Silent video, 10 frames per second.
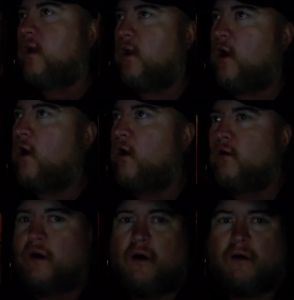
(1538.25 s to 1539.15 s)

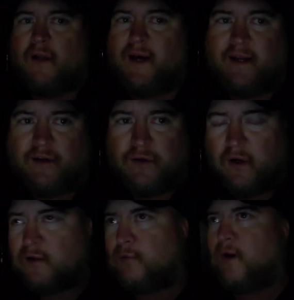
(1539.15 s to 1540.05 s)
Long line of
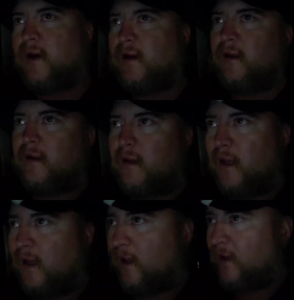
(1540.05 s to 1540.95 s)
trucks waiting.
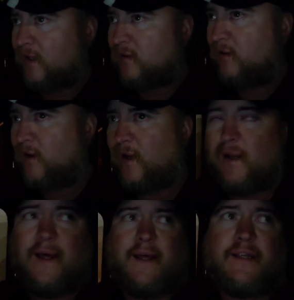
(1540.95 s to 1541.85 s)
And it's
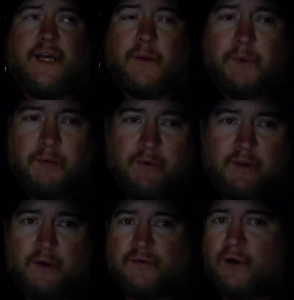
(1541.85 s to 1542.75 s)
looking like it's going to be one
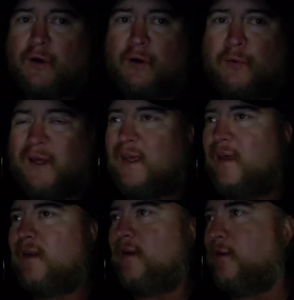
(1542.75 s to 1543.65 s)
of those all
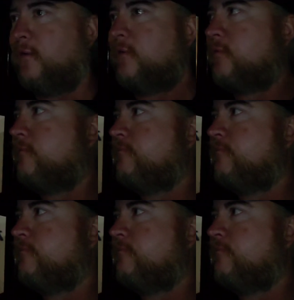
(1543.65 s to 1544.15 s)
weekend deals.